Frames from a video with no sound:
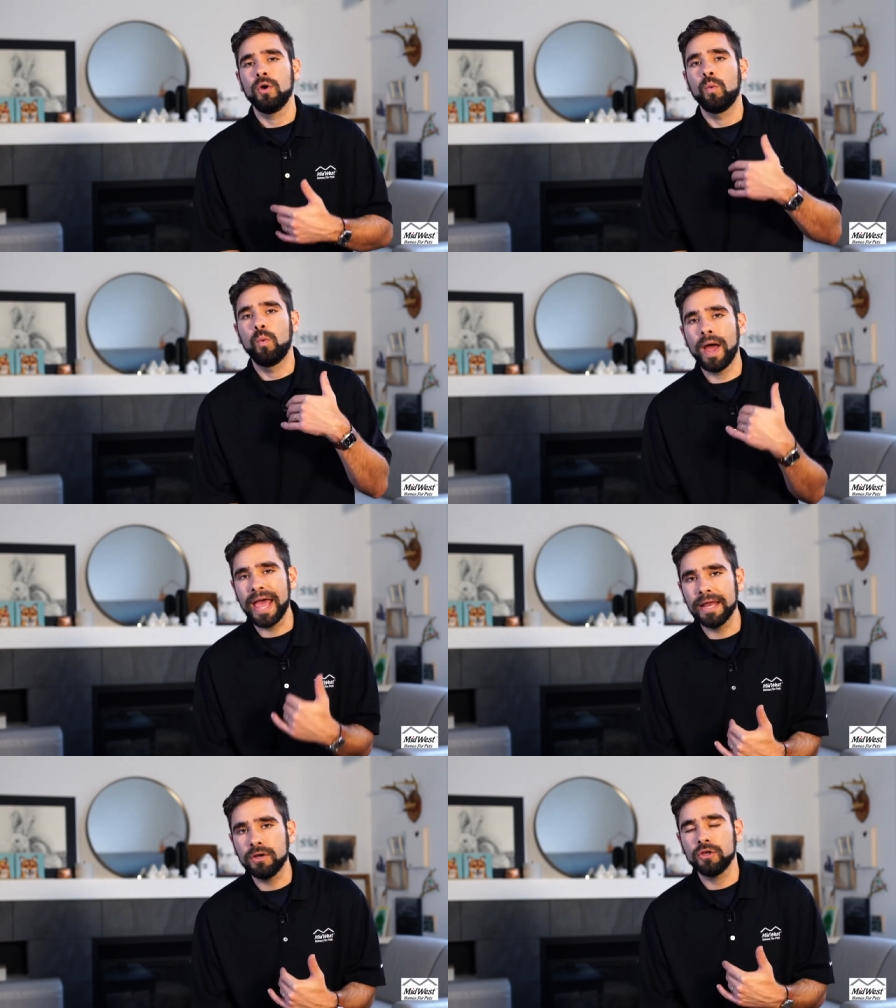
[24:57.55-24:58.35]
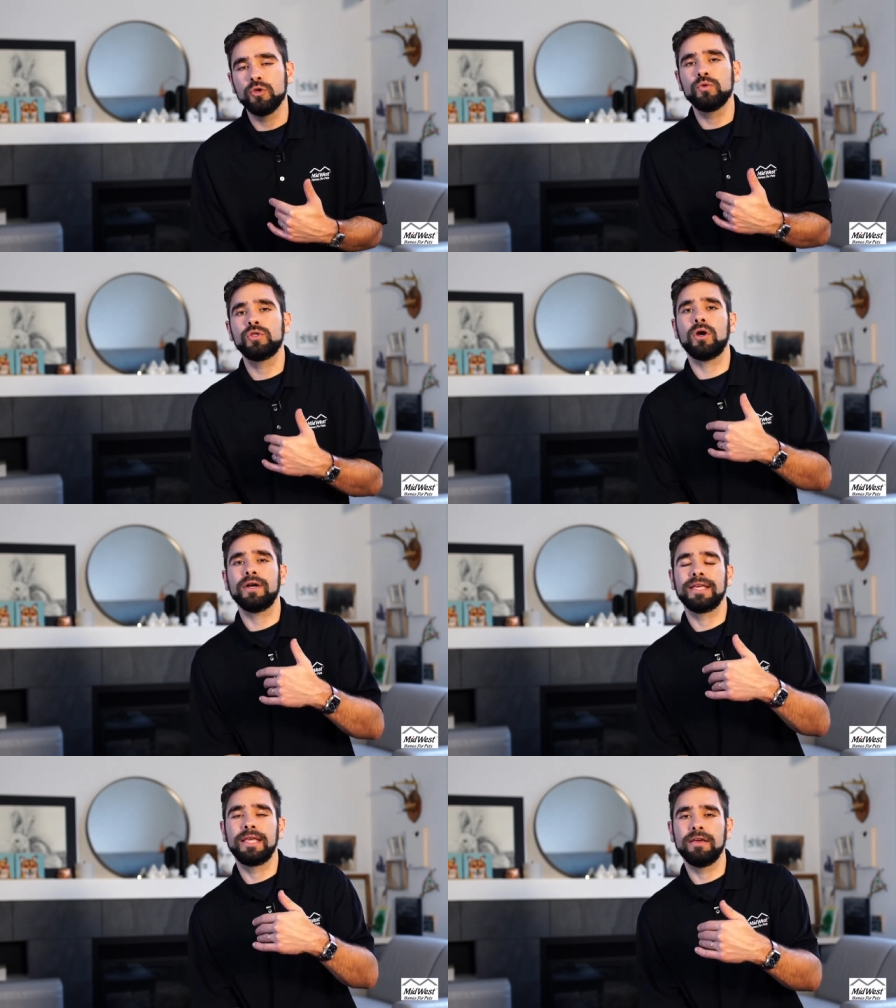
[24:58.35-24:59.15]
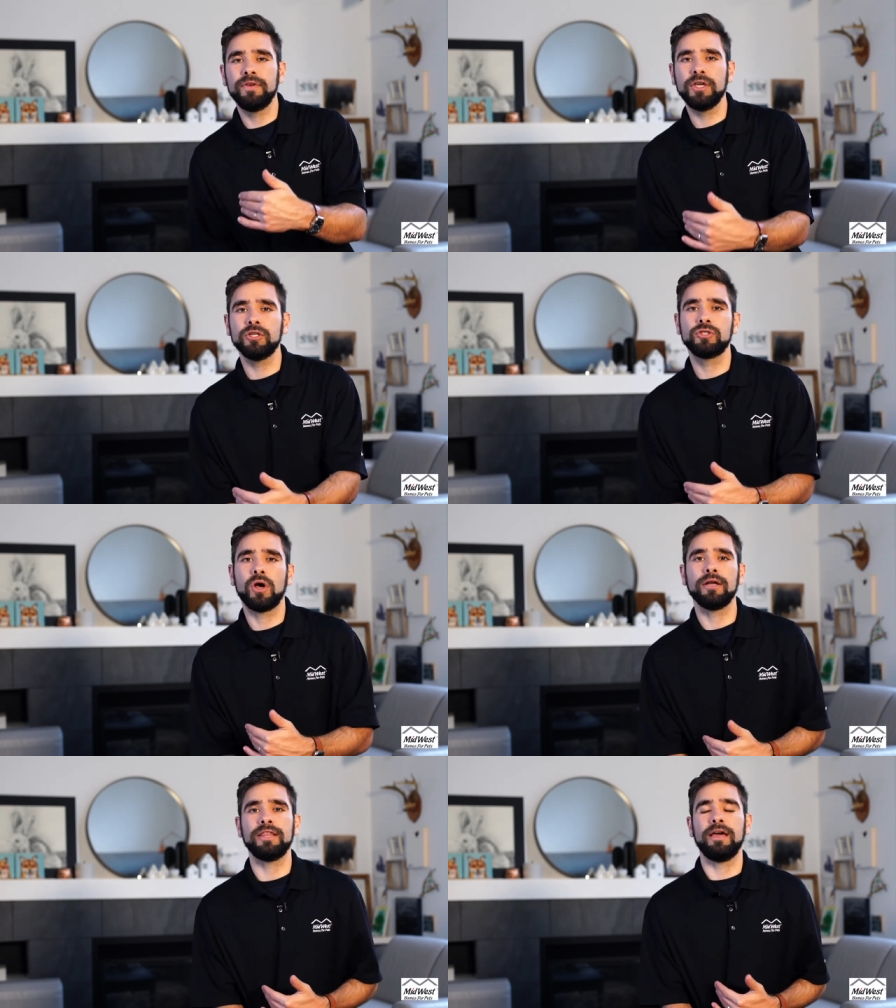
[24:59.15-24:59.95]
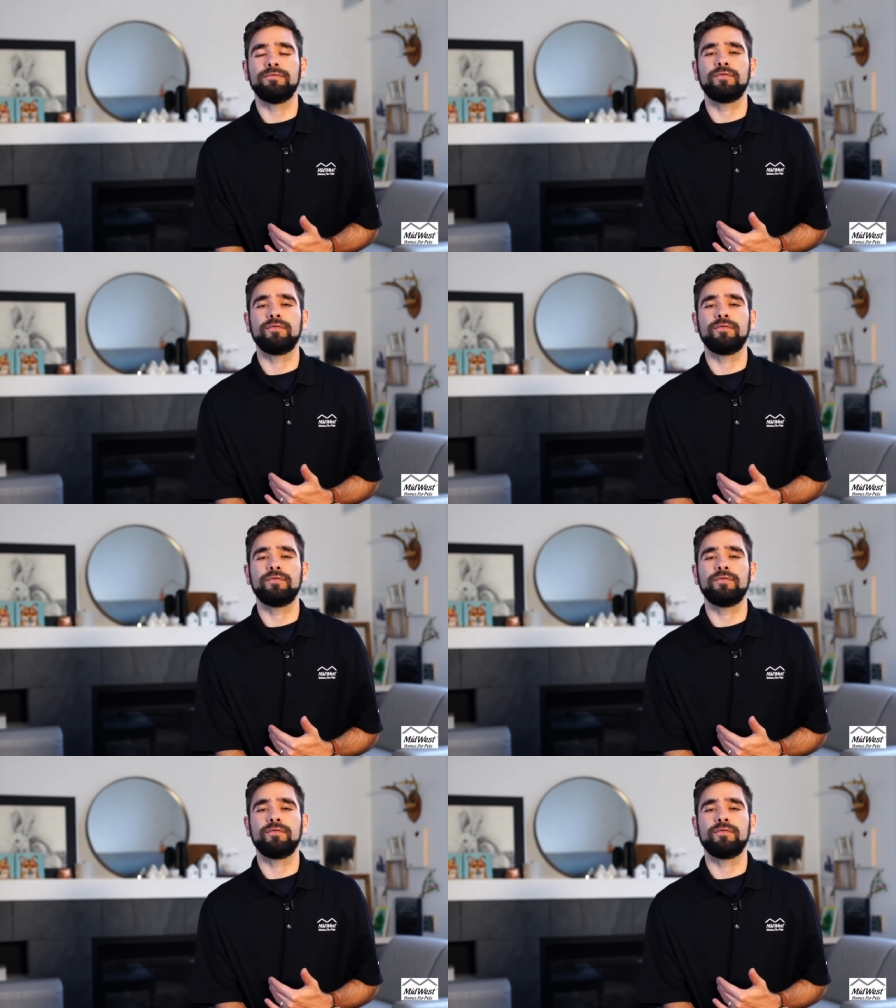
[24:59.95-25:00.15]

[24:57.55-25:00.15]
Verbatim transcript: When you start giving your dog that